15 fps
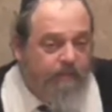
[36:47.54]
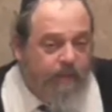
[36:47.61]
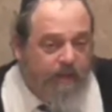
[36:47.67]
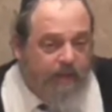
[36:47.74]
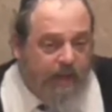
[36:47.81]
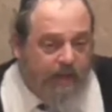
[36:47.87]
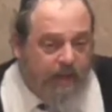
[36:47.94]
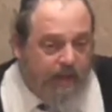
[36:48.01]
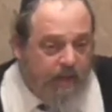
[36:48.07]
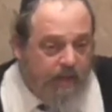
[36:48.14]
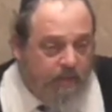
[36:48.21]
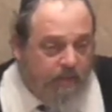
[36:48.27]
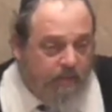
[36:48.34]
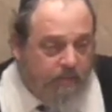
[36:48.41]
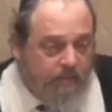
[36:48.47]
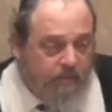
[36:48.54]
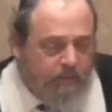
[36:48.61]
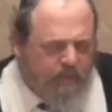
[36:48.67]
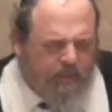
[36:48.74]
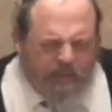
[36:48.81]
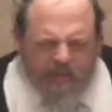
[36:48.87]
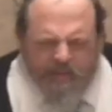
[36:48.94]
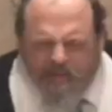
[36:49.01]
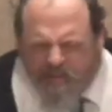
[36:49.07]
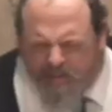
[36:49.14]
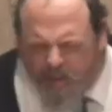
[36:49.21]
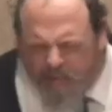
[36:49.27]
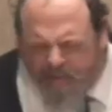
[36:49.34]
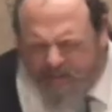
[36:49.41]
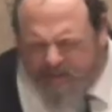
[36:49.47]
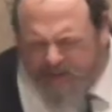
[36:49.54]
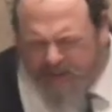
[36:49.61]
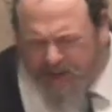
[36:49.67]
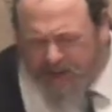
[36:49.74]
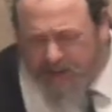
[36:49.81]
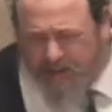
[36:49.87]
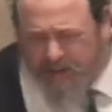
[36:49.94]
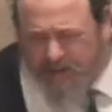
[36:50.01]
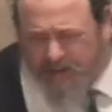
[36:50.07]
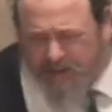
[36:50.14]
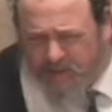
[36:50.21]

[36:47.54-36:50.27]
So what? Kofitz side?